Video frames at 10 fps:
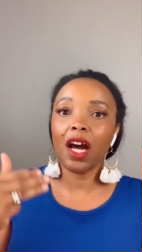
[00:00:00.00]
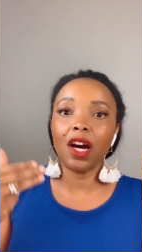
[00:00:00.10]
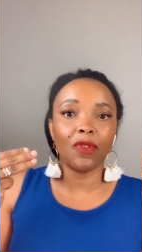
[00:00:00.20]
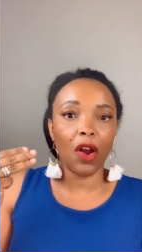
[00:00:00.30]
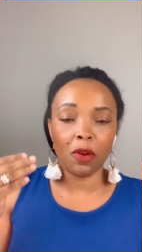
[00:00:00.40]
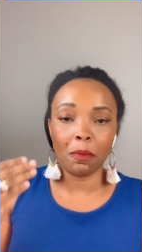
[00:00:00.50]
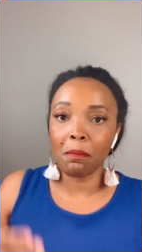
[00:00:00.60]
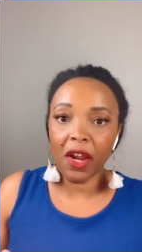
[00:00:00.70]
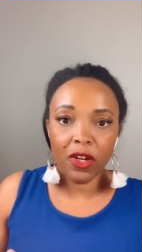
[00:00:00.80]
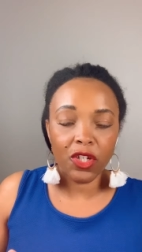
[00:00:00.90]
of our
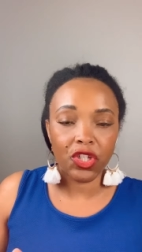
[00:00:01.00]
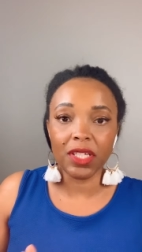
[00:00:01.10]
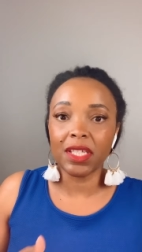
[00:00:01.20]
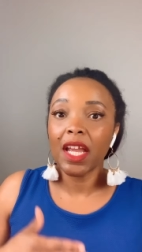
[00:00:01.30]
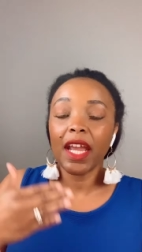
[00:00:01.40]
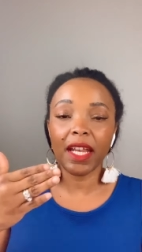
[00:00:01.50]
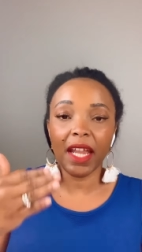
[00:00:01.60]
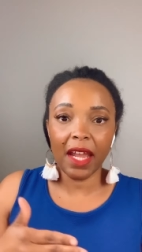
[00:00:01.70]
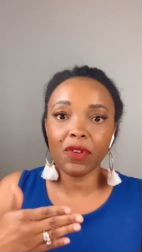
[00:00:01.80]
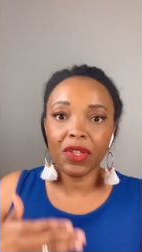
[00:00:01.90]
marriages, and
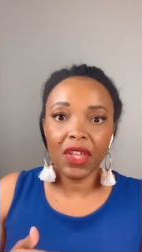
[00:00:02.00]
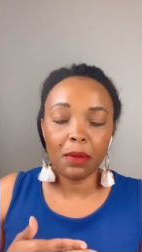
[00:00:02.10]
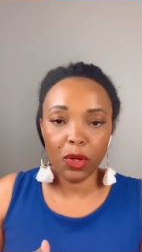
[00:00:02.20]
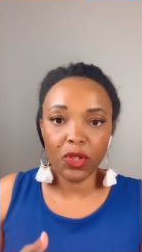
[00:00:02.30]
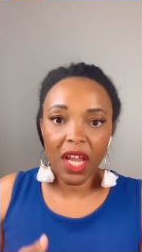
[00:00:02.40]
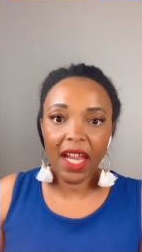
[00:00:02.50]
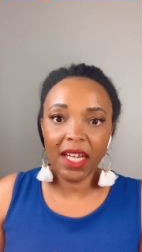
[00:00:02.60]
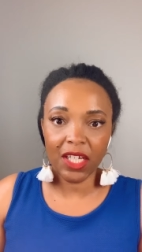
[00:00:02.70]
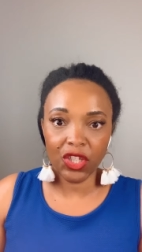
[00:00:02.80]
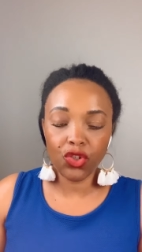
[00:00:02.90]
everything
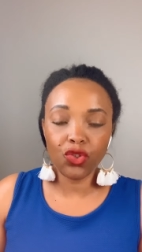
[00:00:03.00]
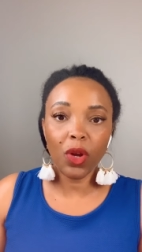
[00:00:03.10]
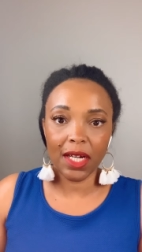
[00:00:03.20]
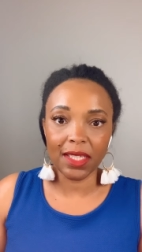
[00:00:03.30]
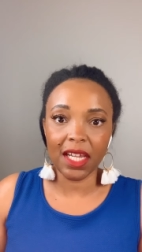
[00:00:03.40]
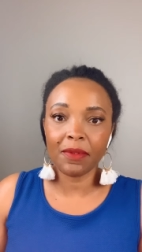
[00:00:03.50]
pertaining to us.